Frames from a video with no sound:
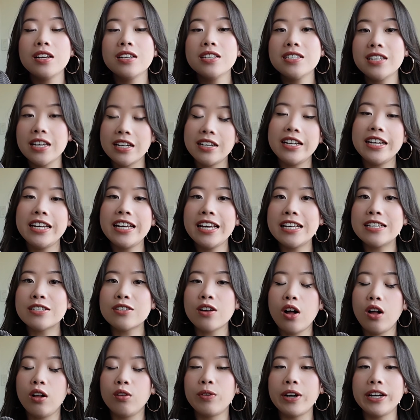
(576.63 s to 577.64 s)
Sydney is
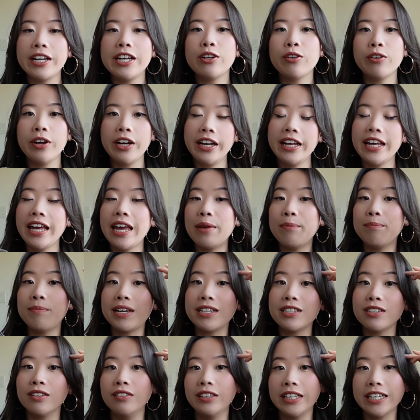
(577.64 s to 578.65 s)
already creating a
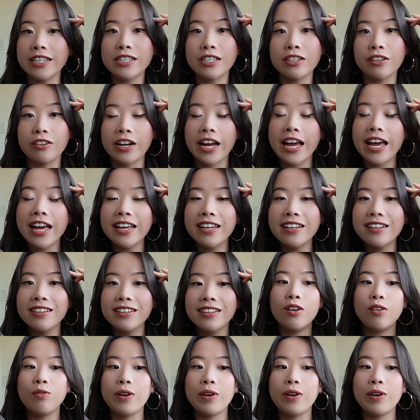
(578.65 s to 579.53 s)
mental list in her head,